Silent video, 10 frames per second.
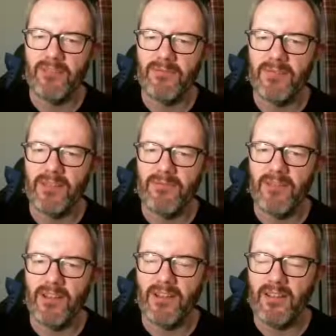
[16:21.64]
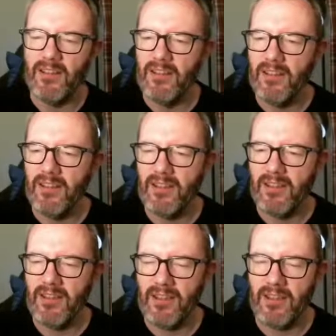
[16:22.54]
leg from the defender. I
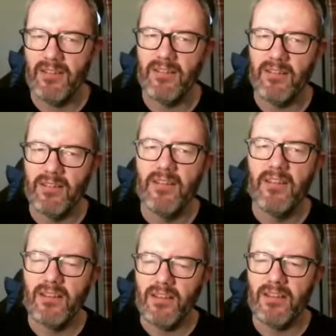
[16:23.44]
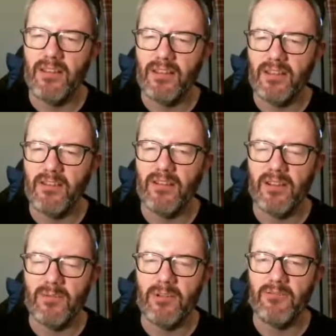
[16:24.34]
think they
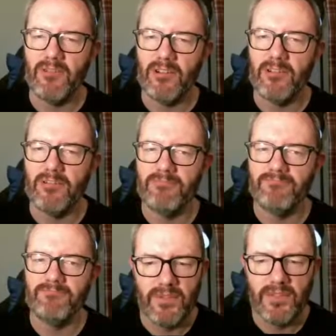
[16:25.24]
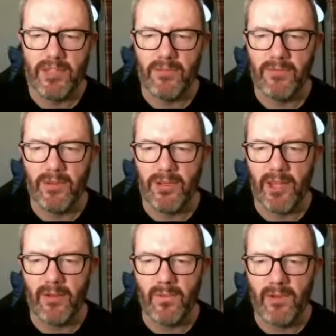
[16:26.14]
got that one wrong. Silva
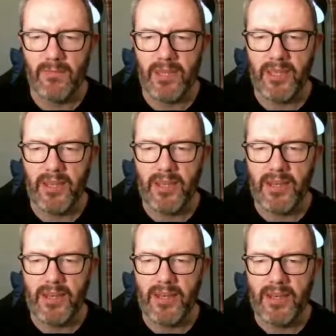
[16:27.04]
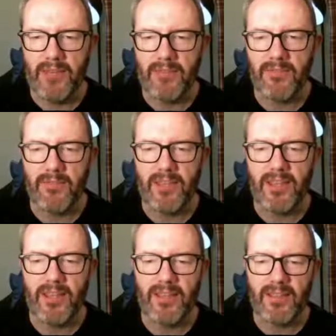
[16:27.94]
now whipping in the free
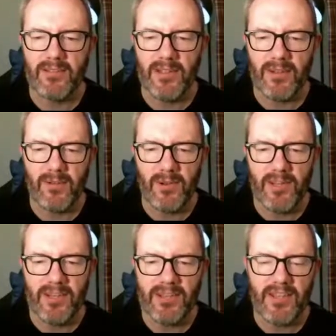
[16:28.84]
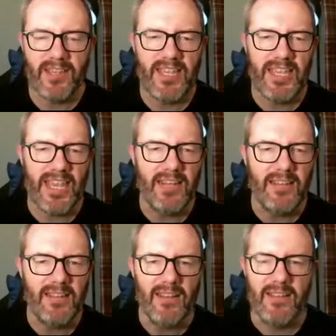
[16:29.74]
kick. Is that Guedes
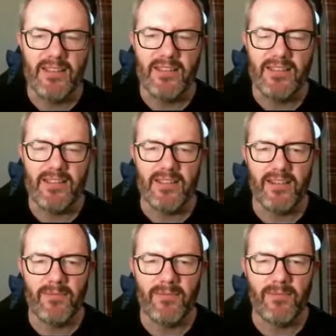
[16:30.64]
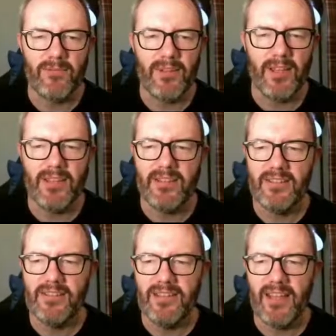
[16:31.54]
again? He's getting up for all the
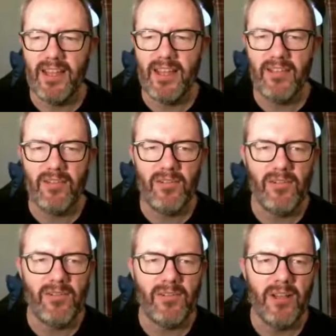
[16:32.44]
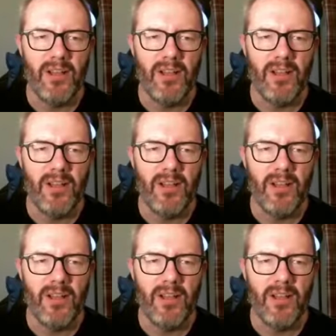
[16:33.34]
headers today. Oh,